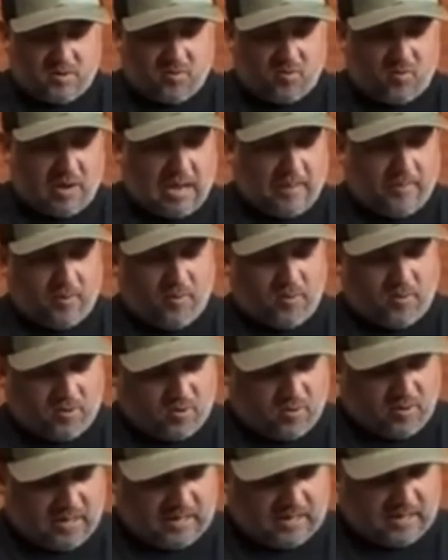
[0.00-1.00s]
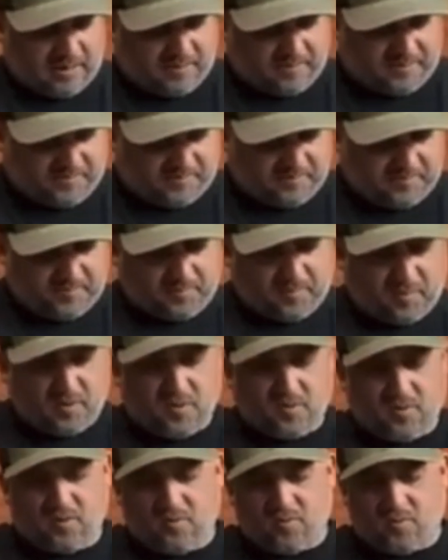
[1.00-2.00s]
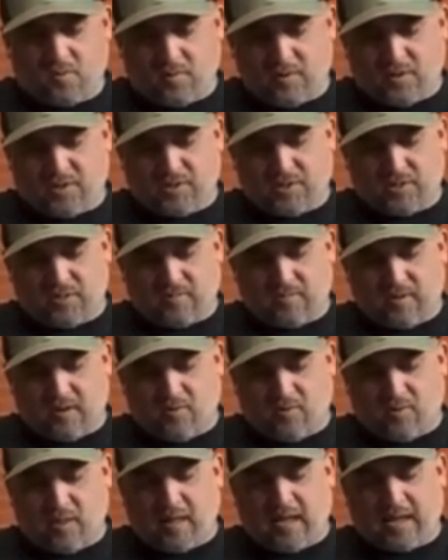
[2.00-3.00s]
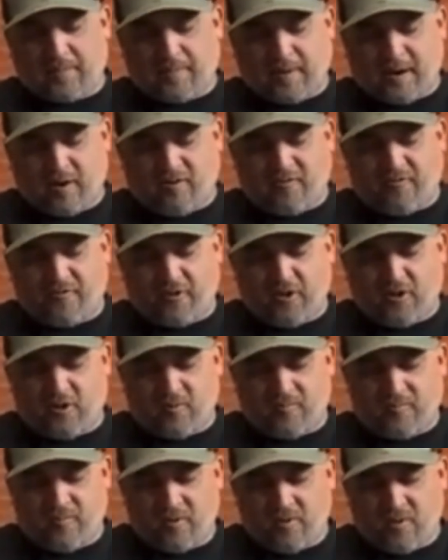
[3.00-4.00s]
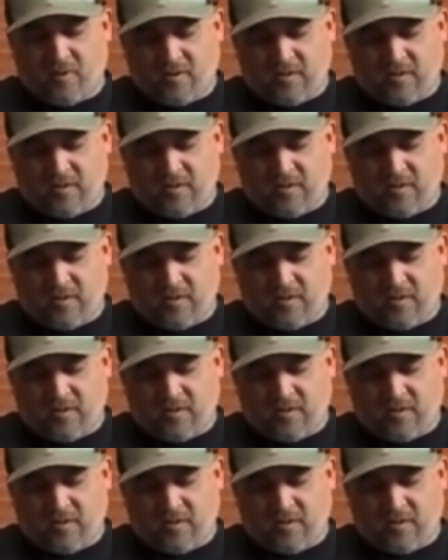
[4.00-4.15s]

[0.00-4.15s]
wrap it real quick with some, uh, we like parafilm.